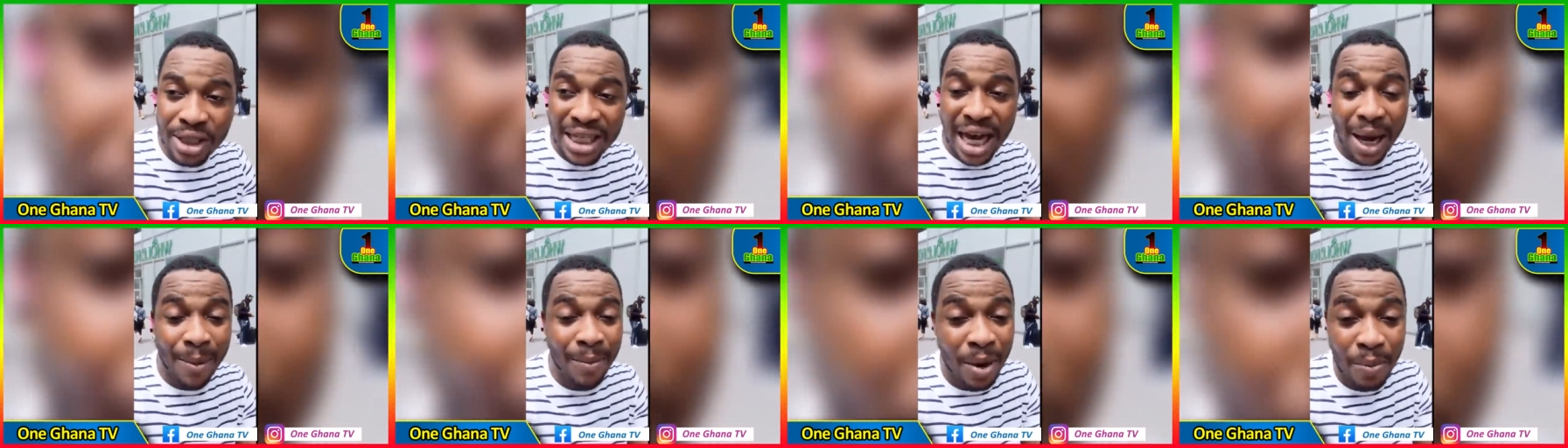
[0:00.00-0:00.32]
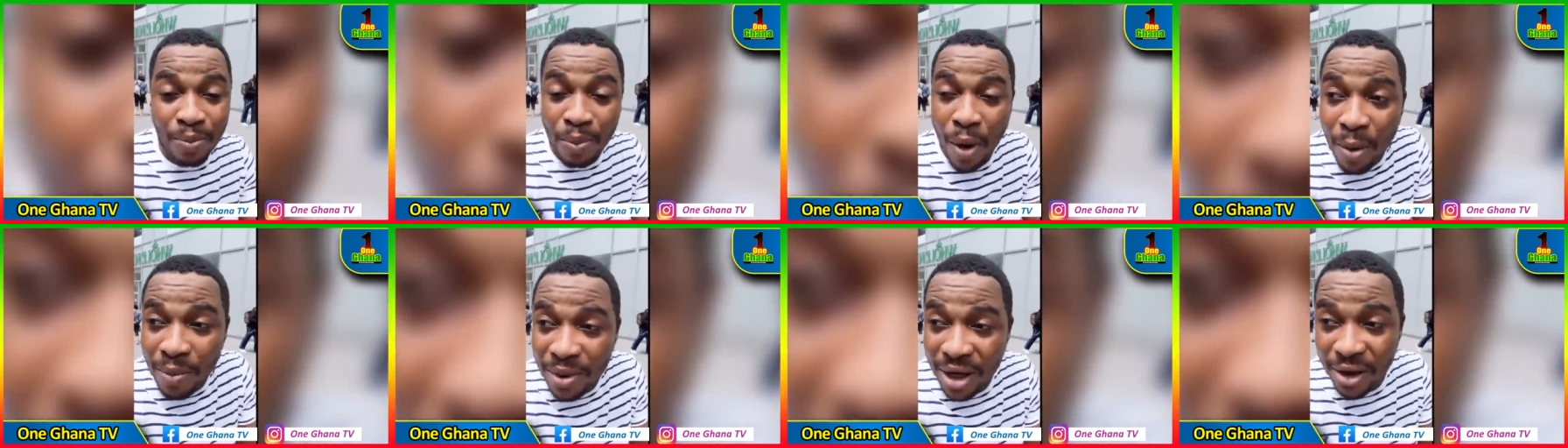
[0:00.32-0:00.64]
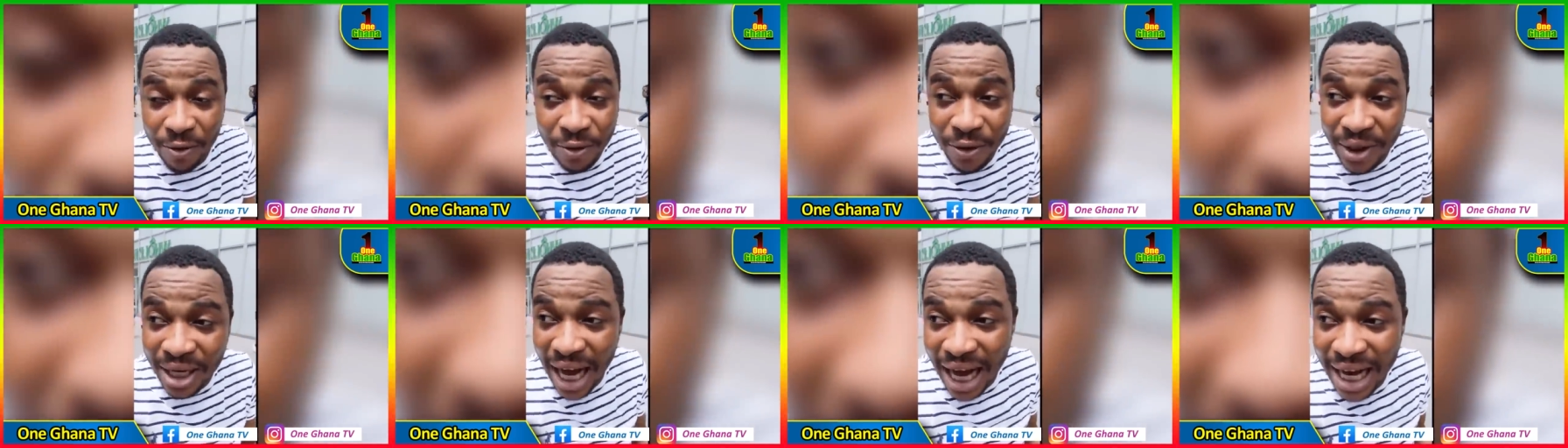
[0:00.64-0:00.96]
I'm a public
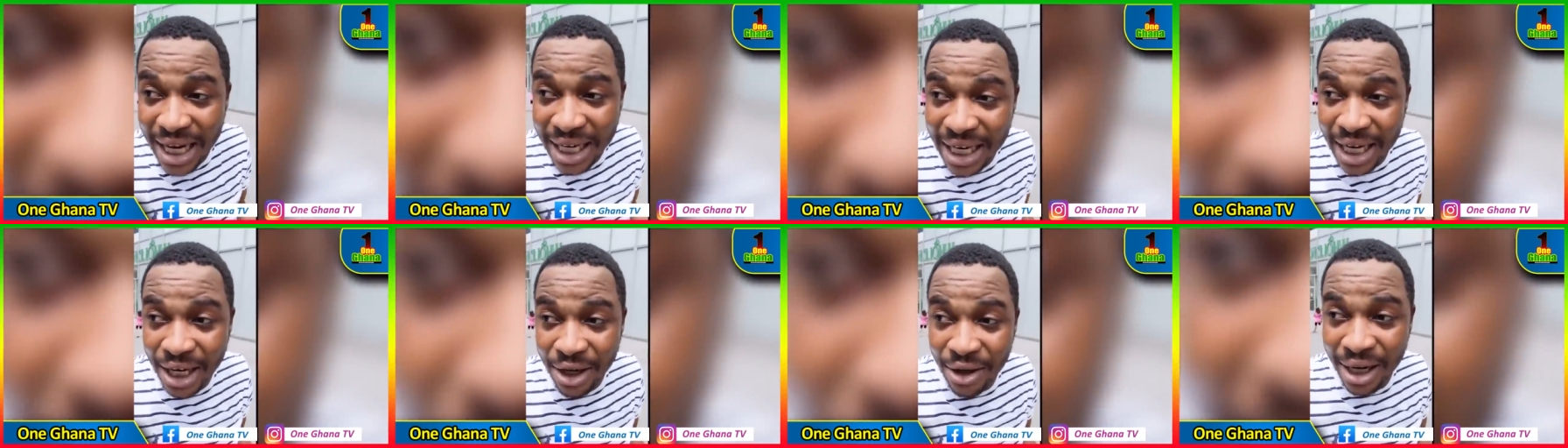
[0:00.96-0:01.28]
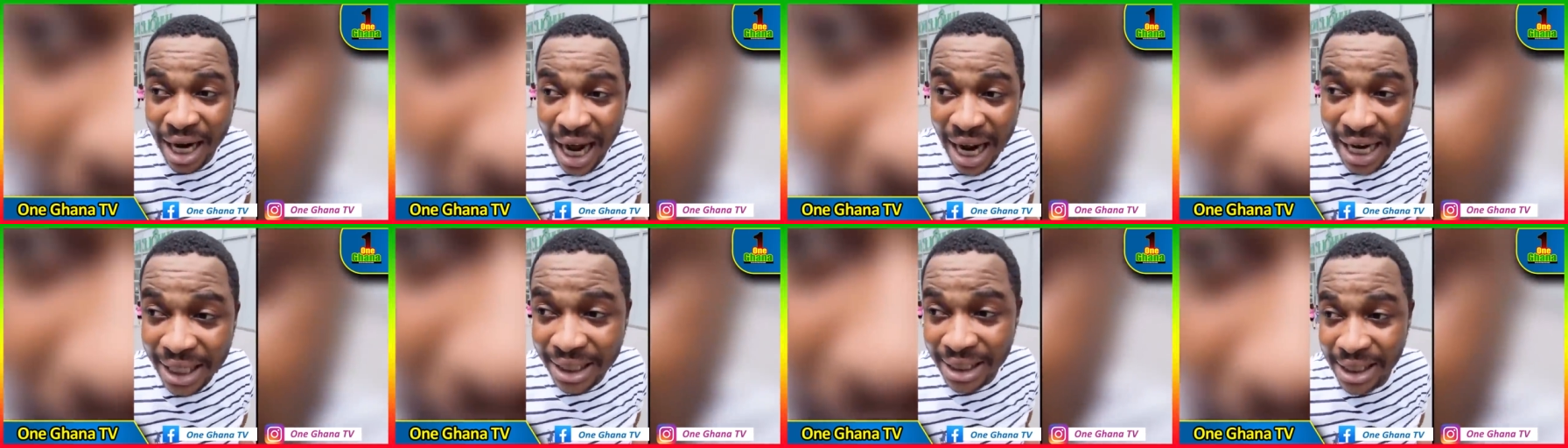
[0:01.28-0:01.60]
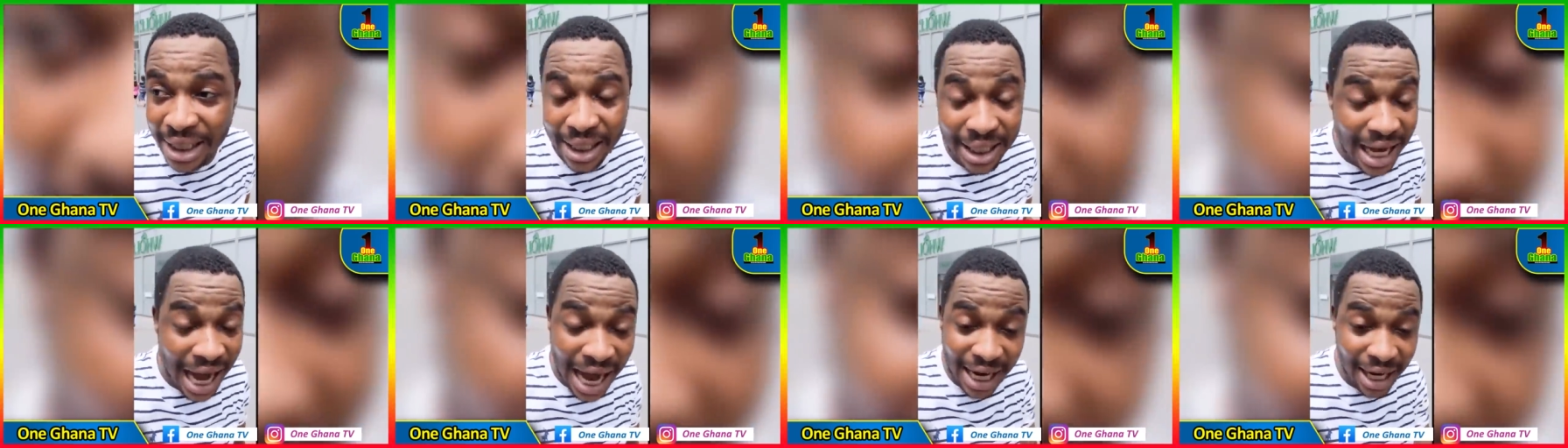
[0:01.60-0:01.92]
figure in the United
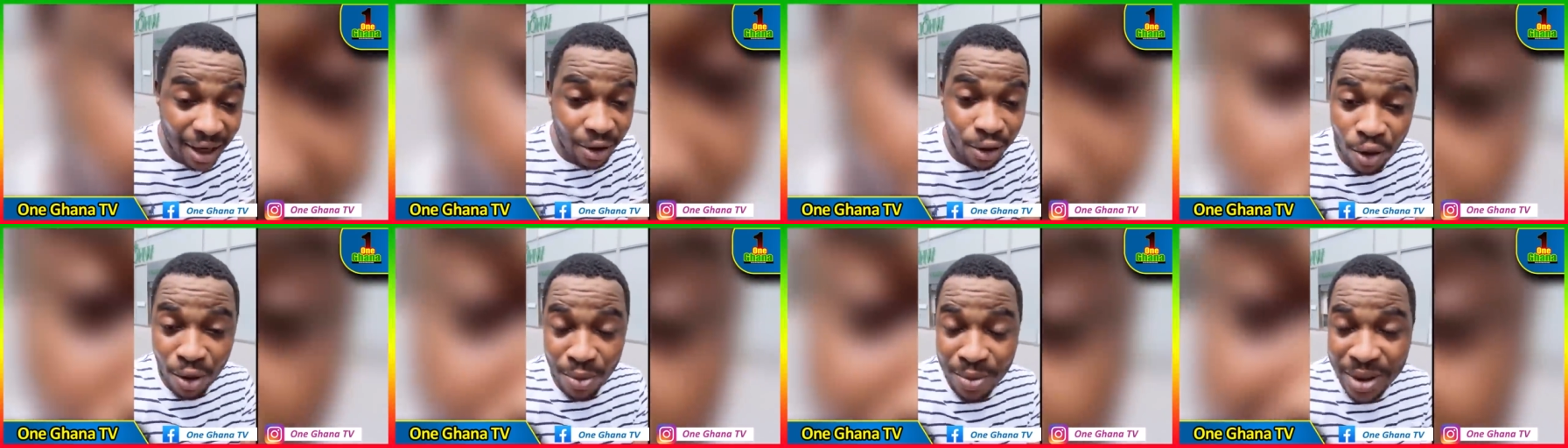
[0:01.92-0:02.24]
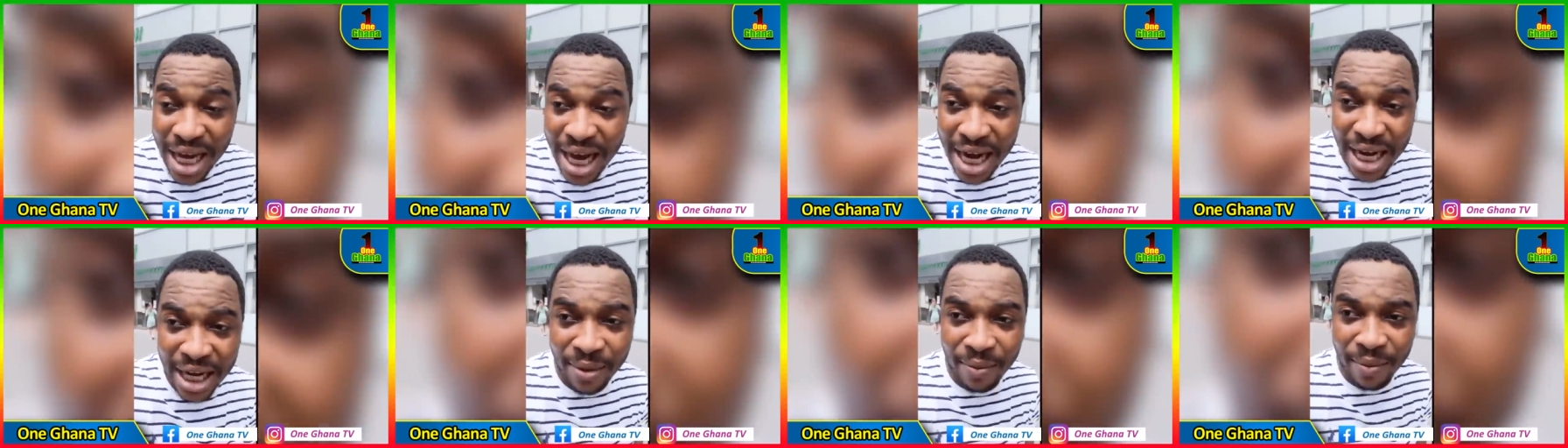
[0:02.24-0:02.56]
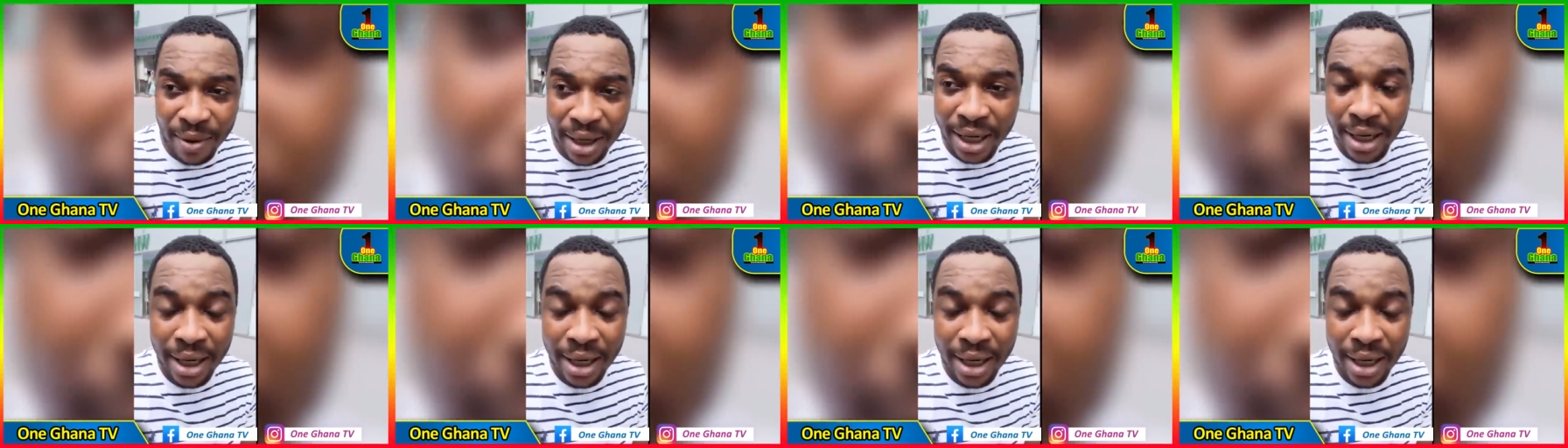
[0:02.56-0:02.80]
States. Ghana no be anime.